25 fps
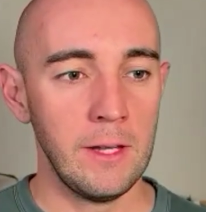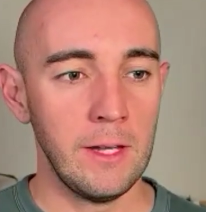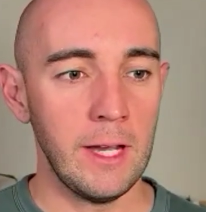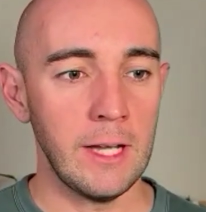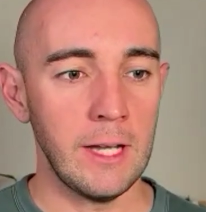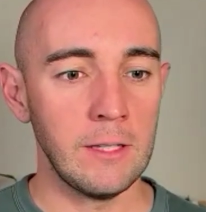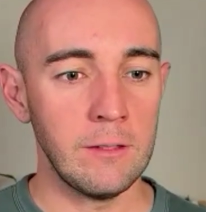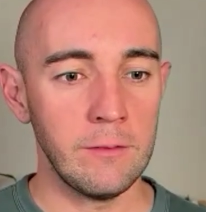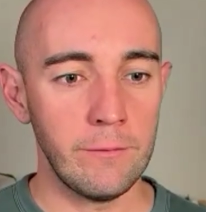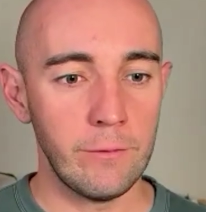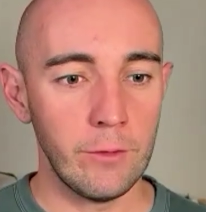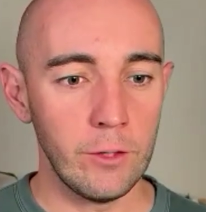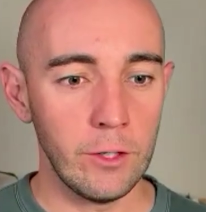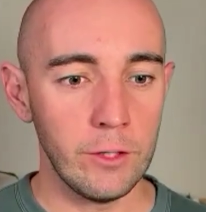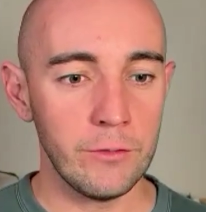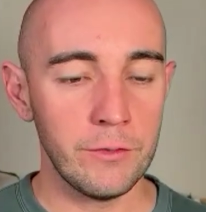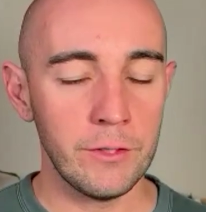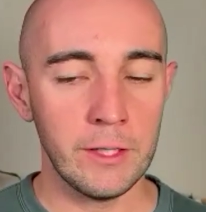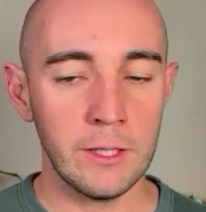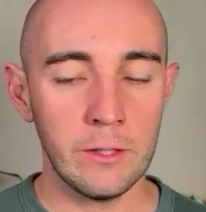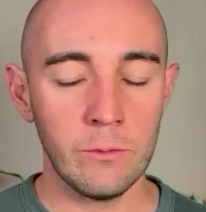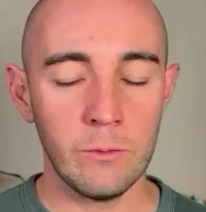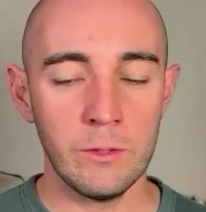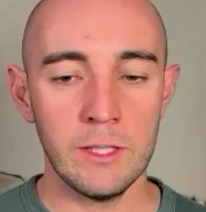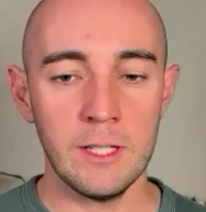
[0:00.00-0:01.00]
And the first
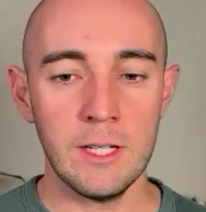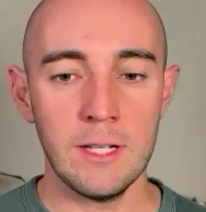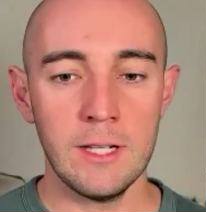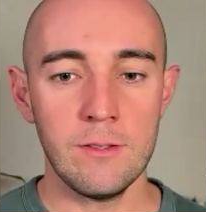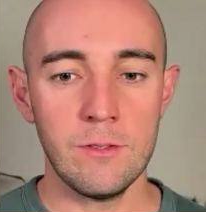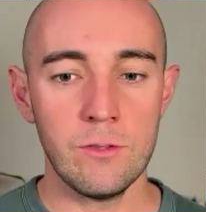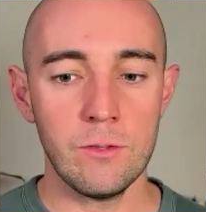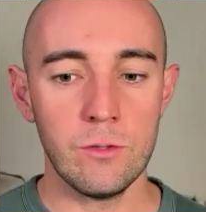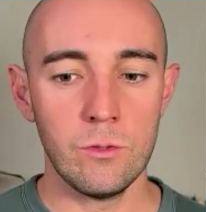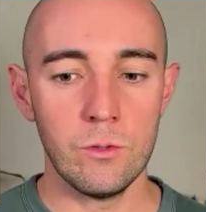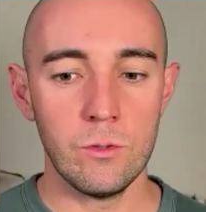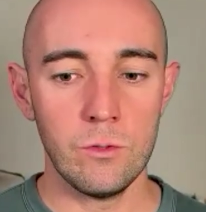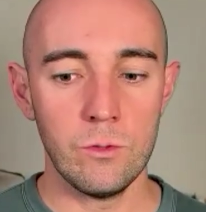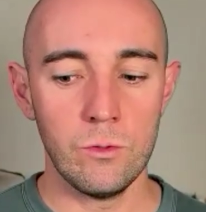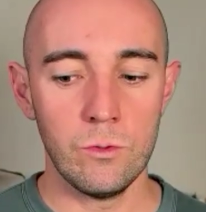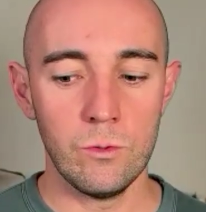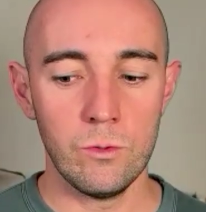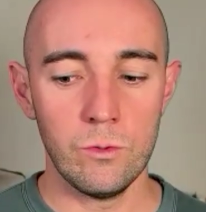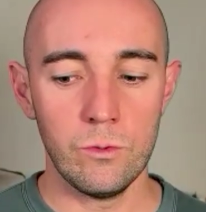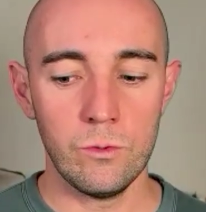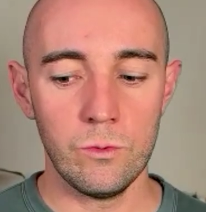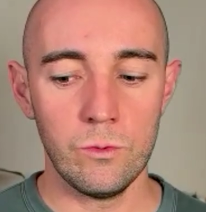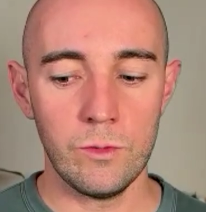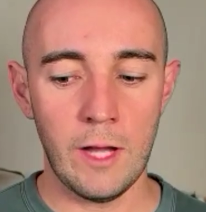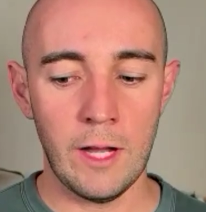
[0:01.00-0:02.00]
thing that we need
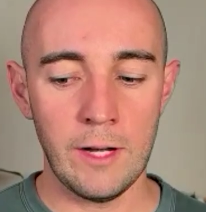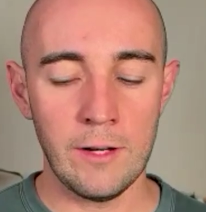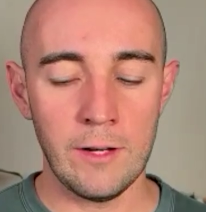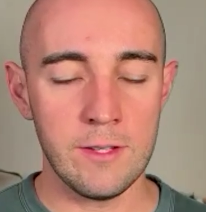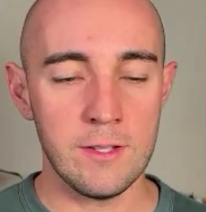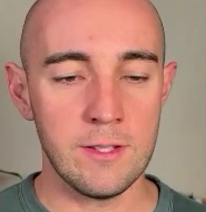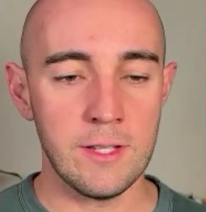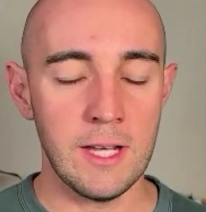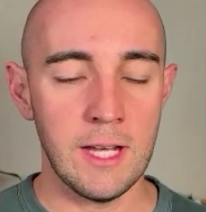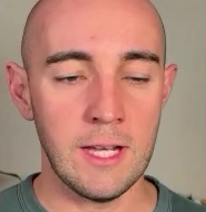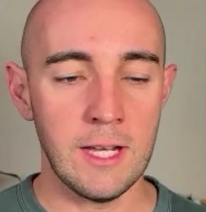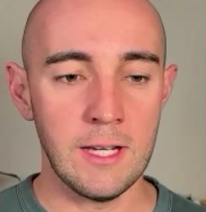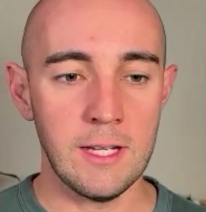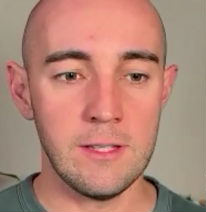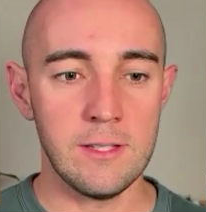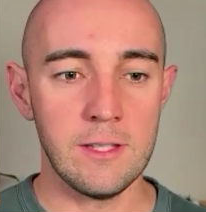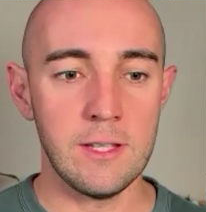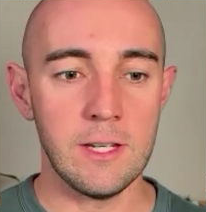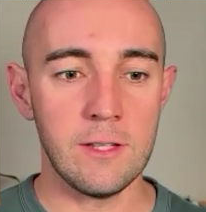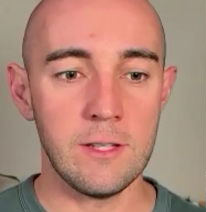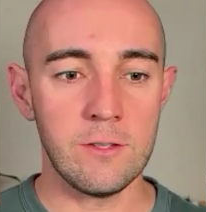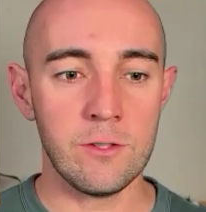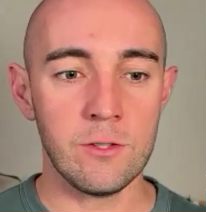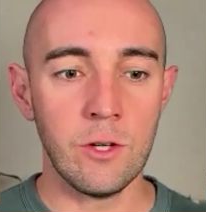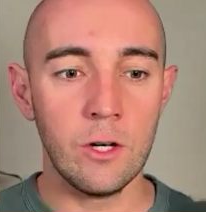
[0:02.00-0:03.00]
to understand is
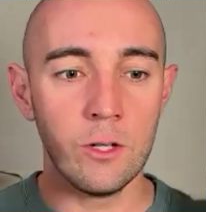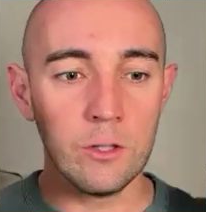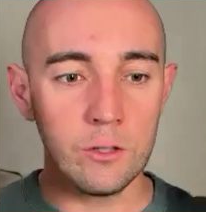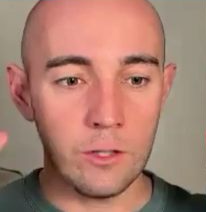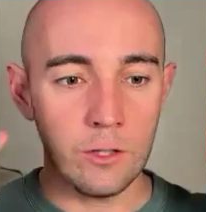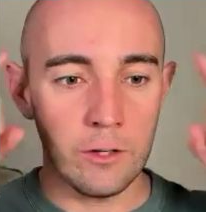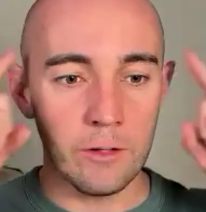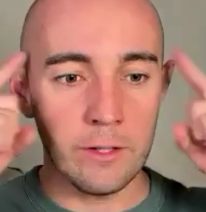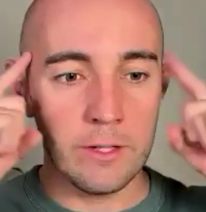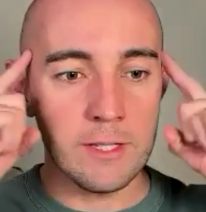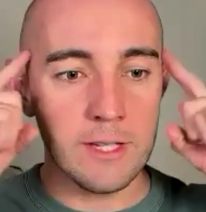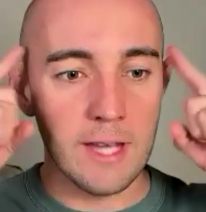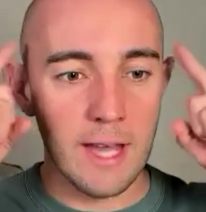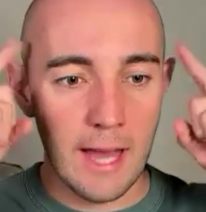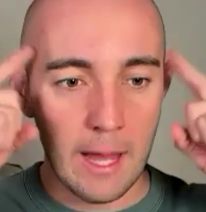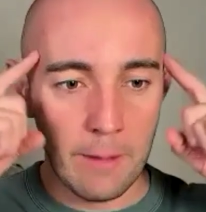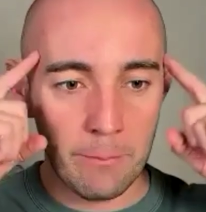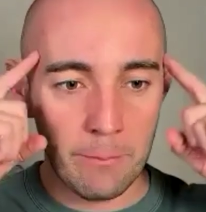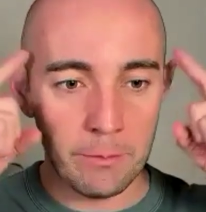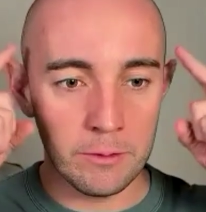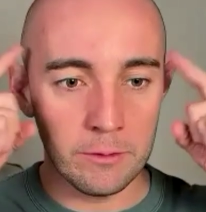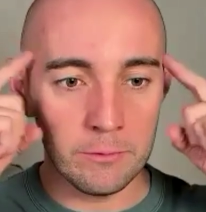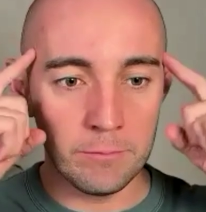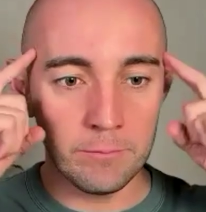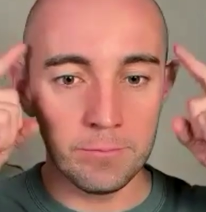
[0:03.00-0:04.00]
that it's not going to
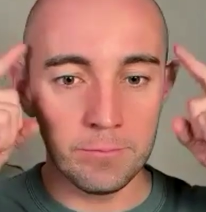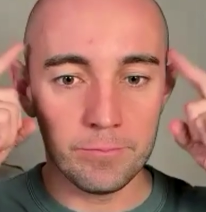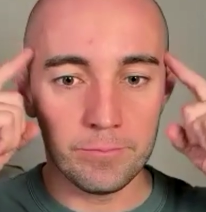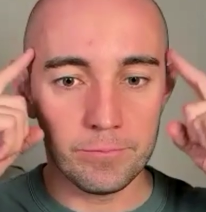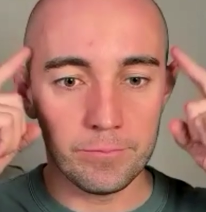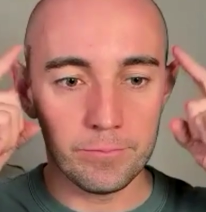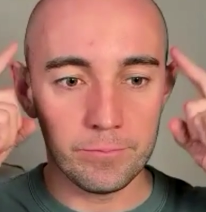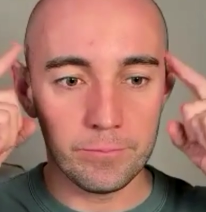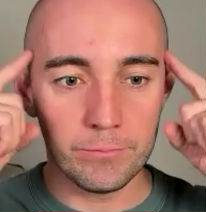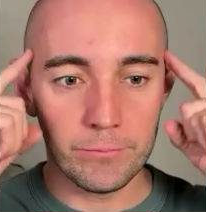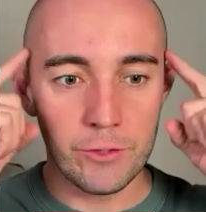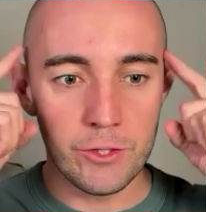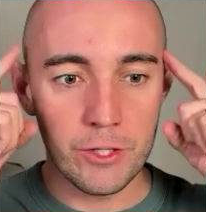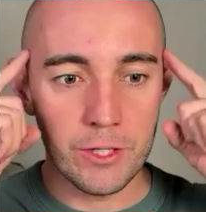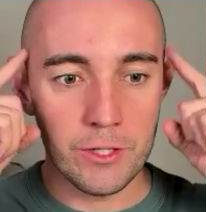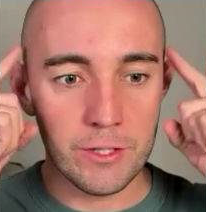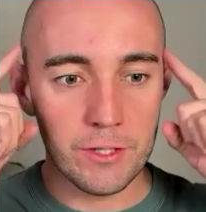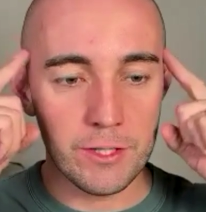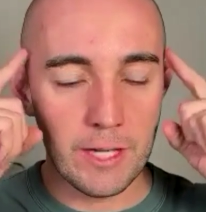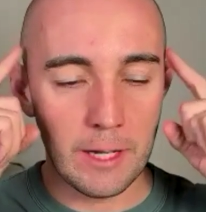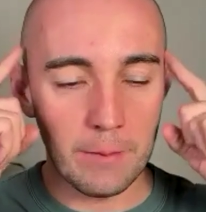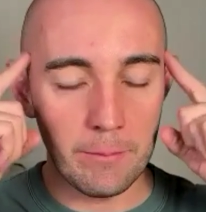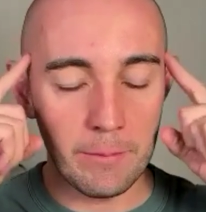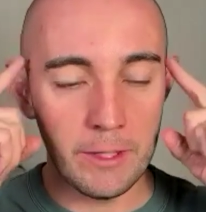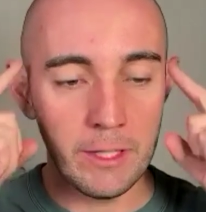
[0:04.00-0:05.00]
happen
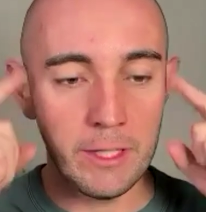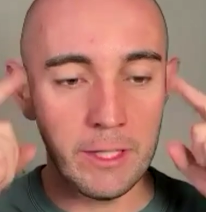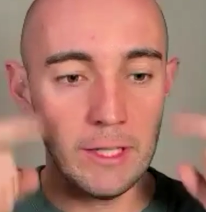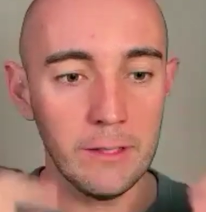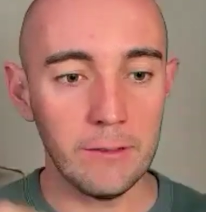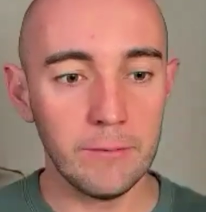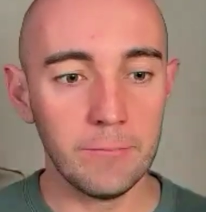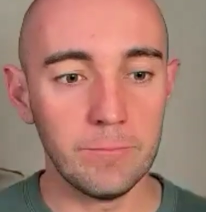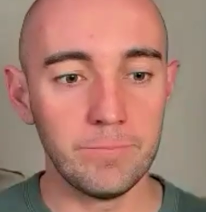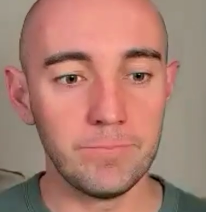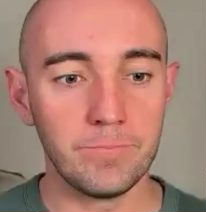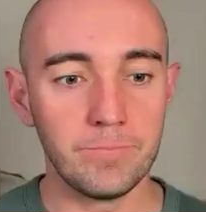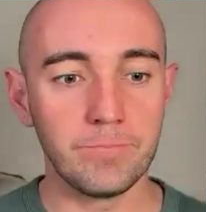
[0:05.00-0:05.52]
just up here.